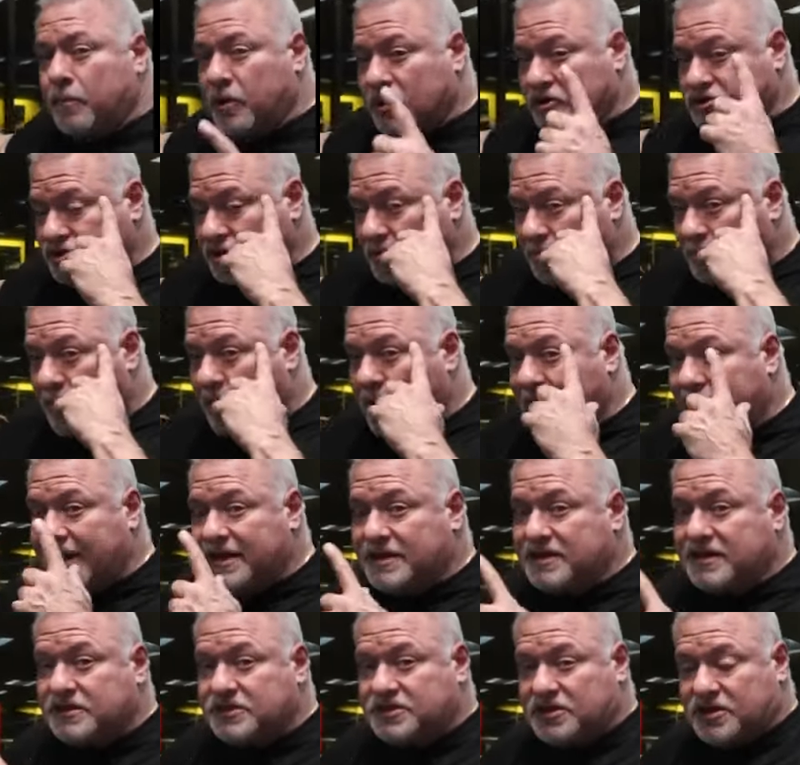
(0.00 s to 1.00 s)
Put your
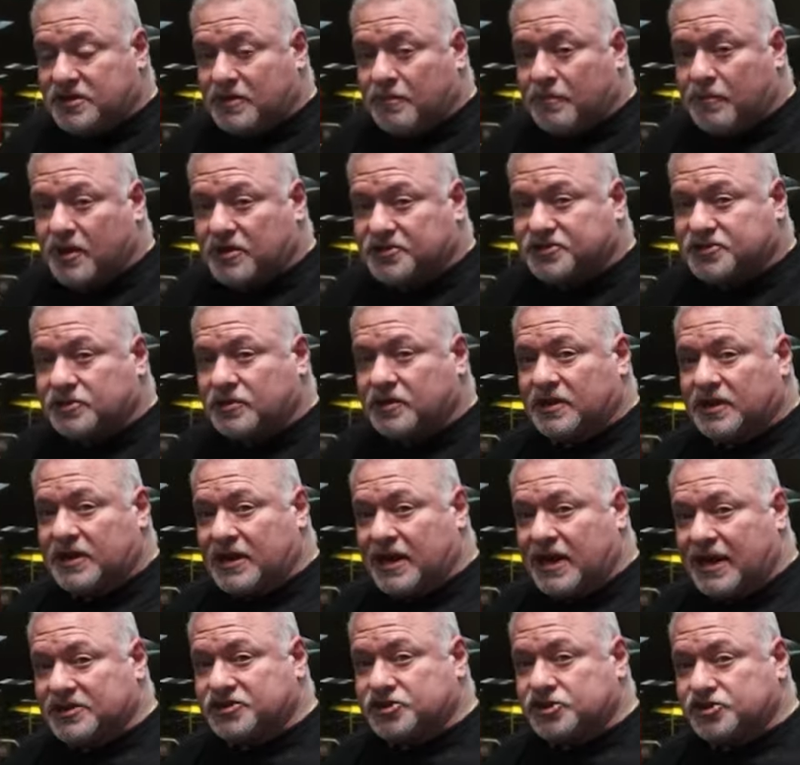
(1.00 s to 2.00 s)
mind into the muscle and
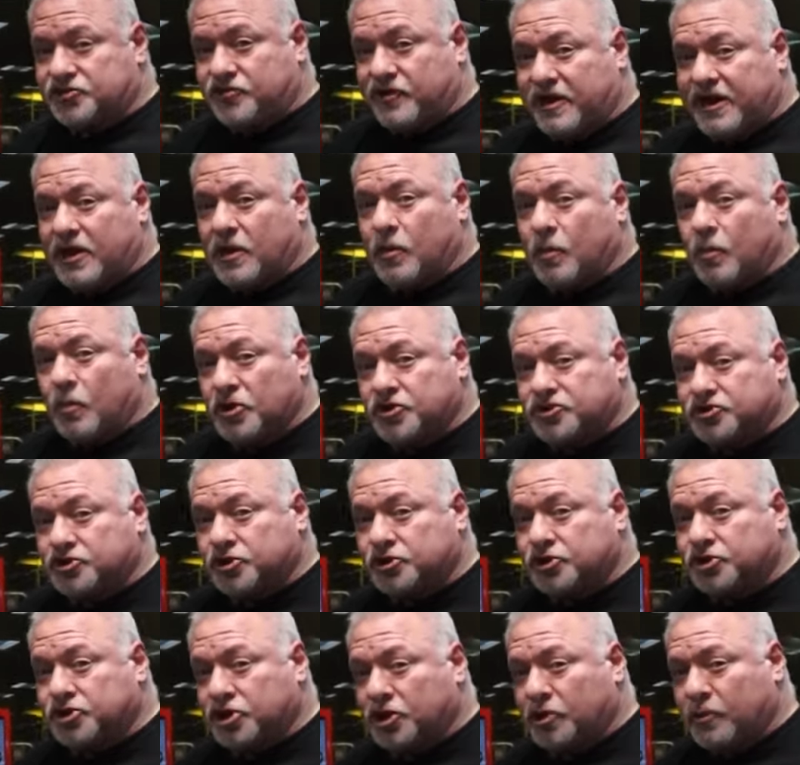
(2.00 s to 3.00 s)
concentrate on what
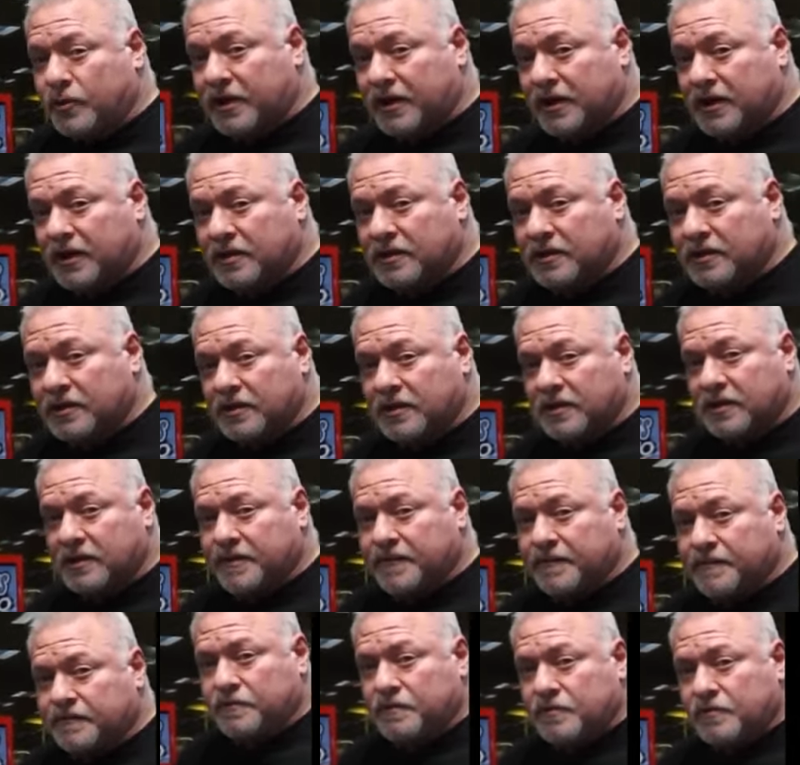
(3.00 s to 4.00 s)
you're doing.
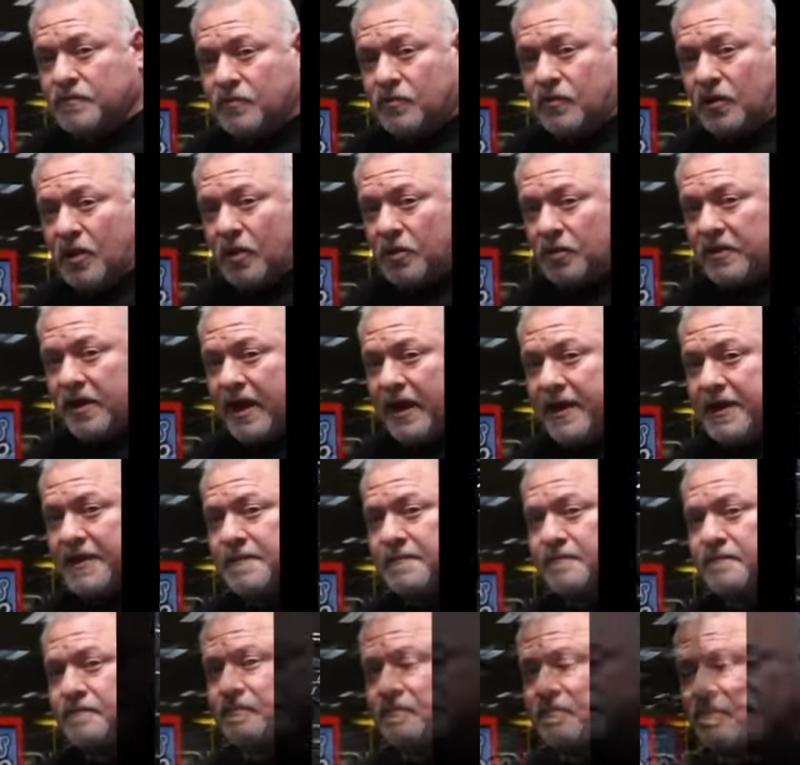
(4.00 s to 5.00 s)
Okay?
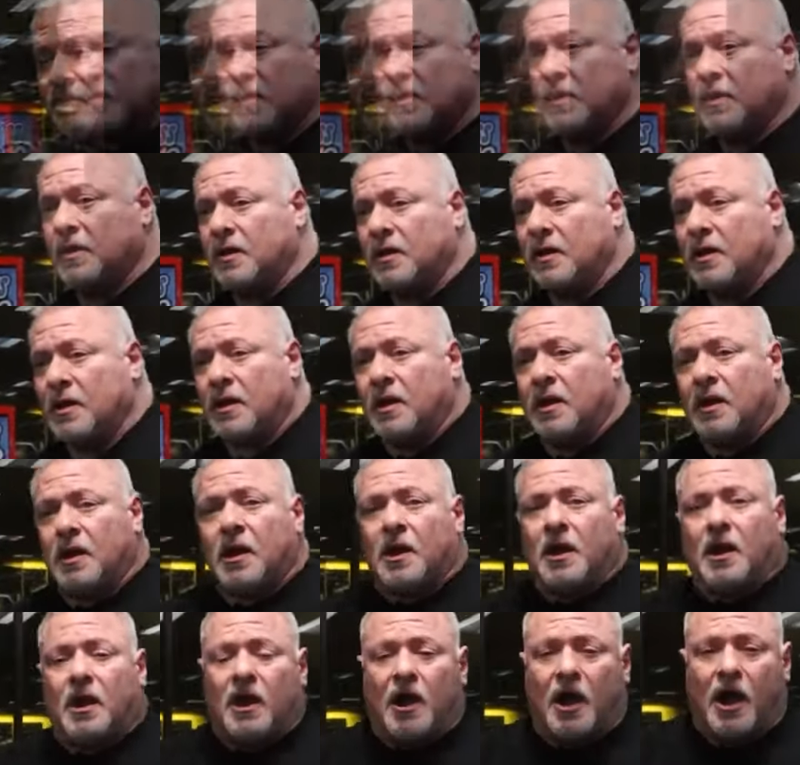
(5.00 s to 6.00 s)

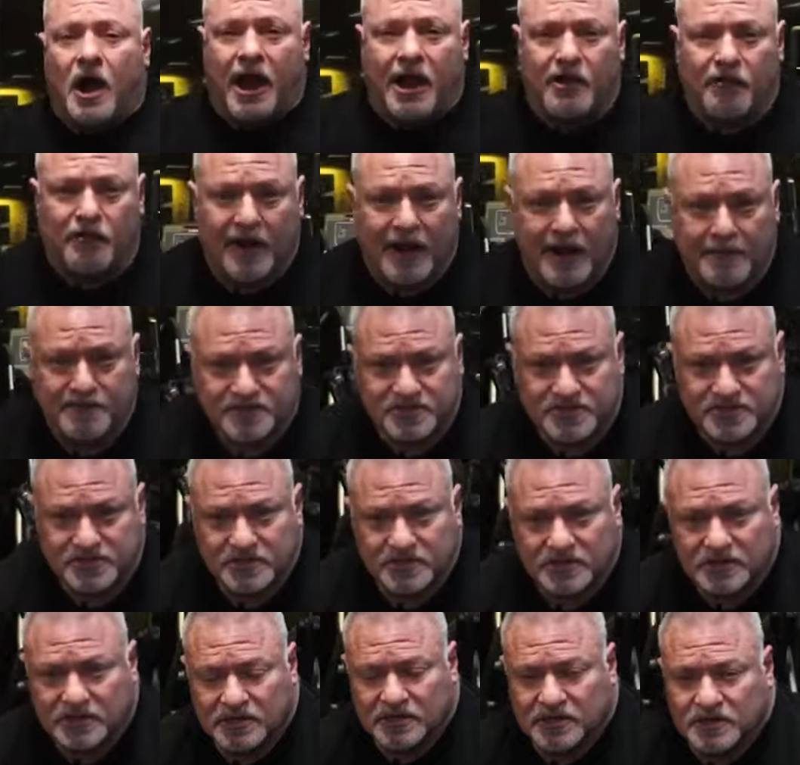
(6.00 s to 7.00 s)
High
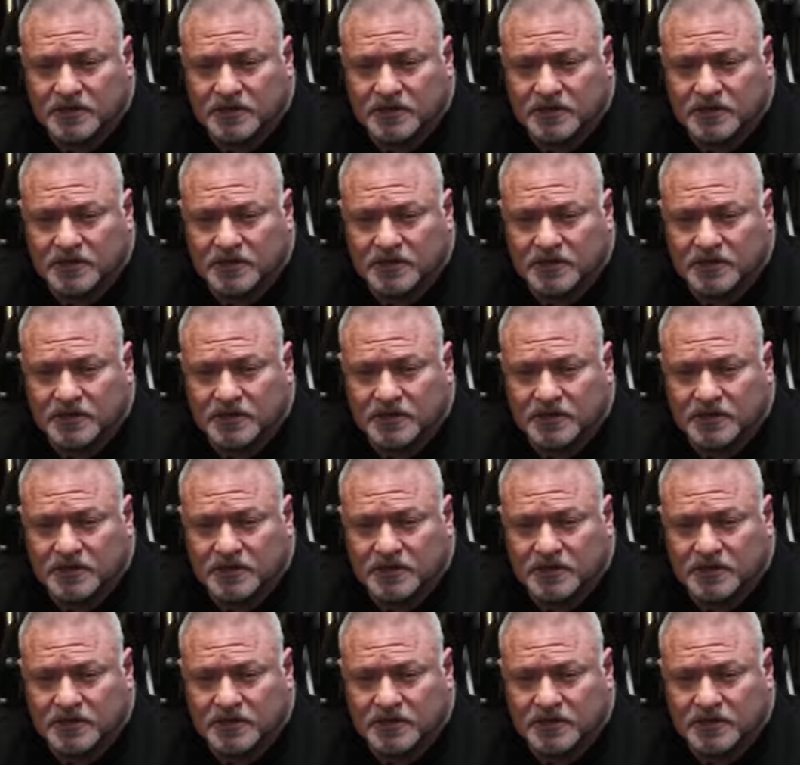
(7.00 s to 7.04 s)
reps,